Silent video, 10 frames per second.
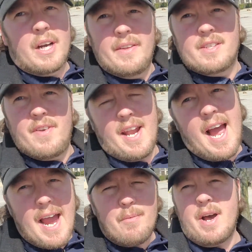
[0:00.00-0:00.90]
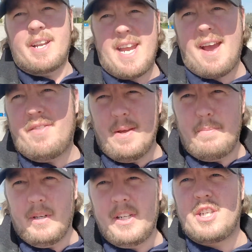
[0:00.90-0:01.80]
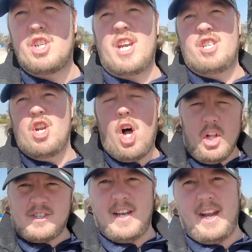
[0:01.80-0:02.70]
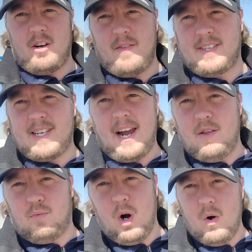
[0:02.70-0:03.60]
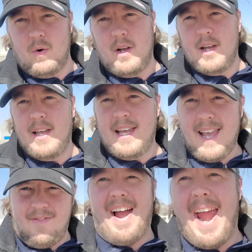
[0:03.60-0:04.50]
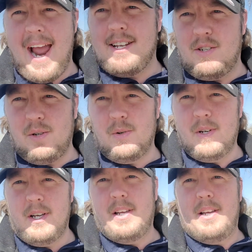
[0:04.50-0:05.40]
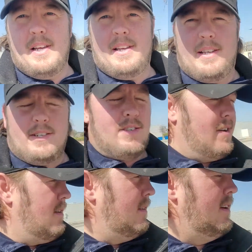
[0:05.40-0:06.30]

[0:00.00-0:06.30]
on this van. I wanted to have the ability to change an alternator on the side of the road if I had to. So